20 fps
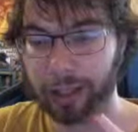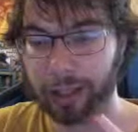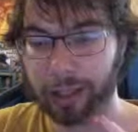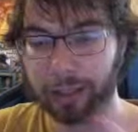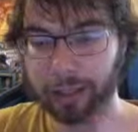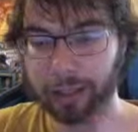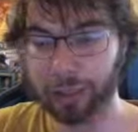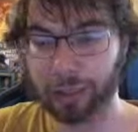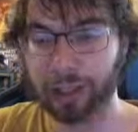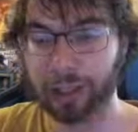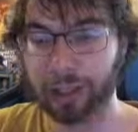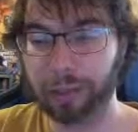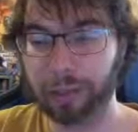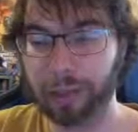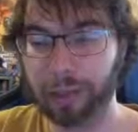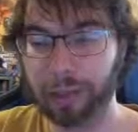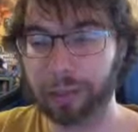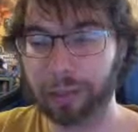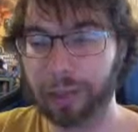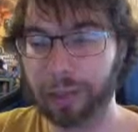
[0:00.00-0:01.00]
If this was in a
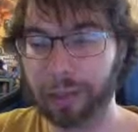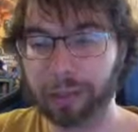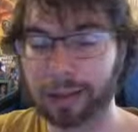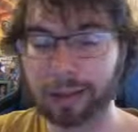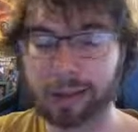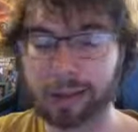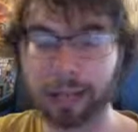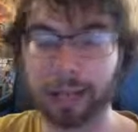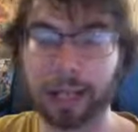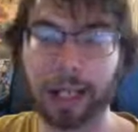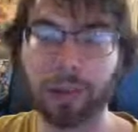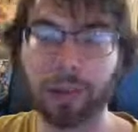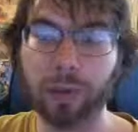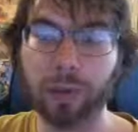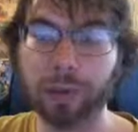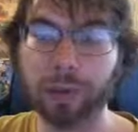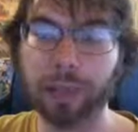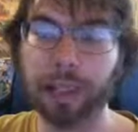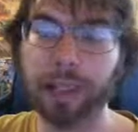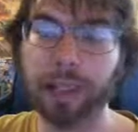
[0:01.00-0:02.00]
big box, I
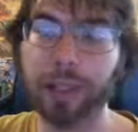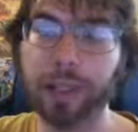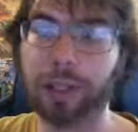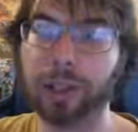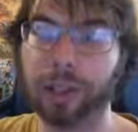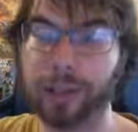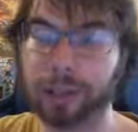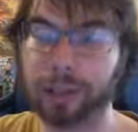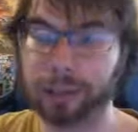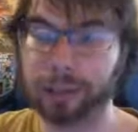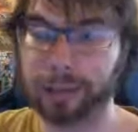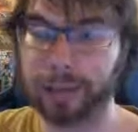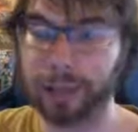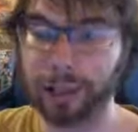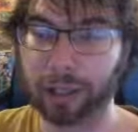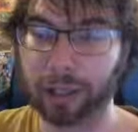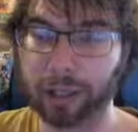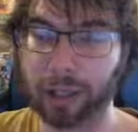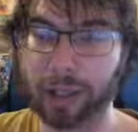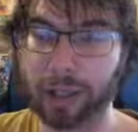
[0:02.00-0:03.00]
wouldn't be nearly as
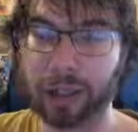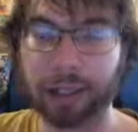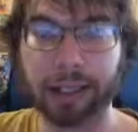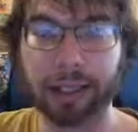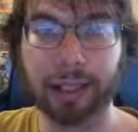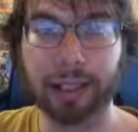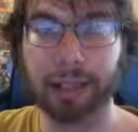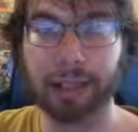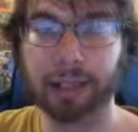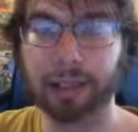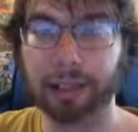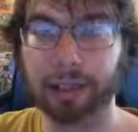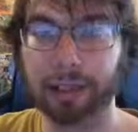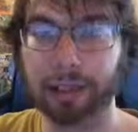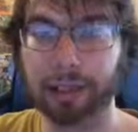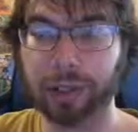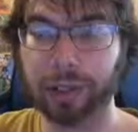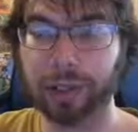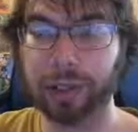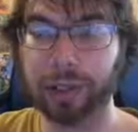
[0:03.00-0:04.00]
excited because that,
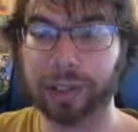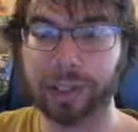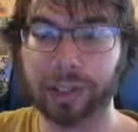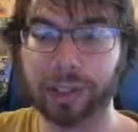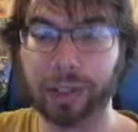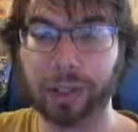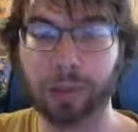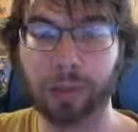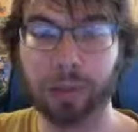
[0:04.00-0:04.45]
you know, similar